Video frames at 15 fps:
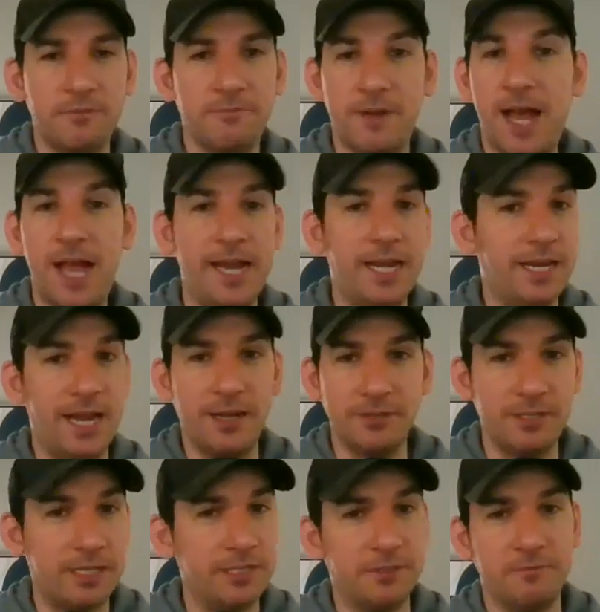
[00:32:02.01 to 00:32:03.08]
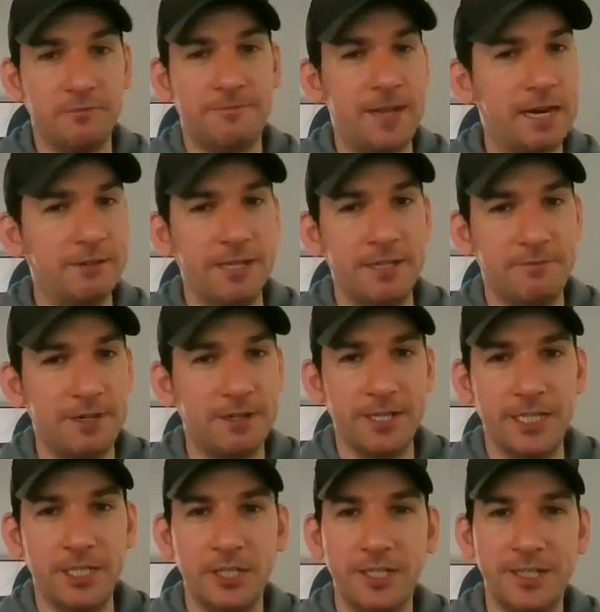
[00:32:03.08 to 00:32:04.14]
fine announcer. He's very,
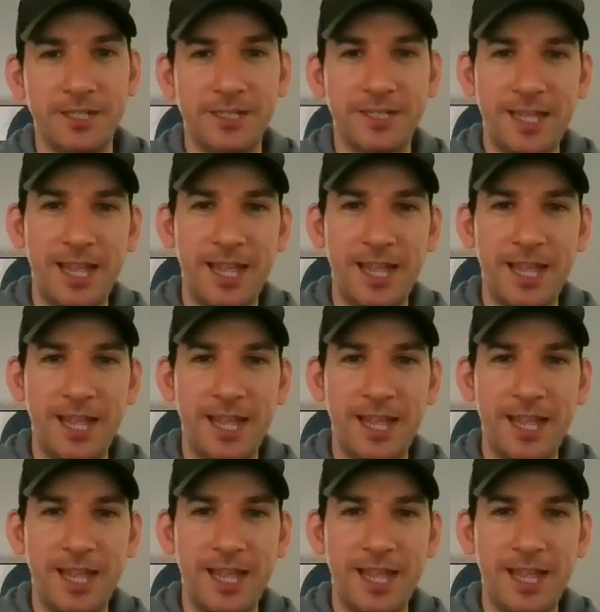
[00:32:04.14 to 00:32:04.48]
very good.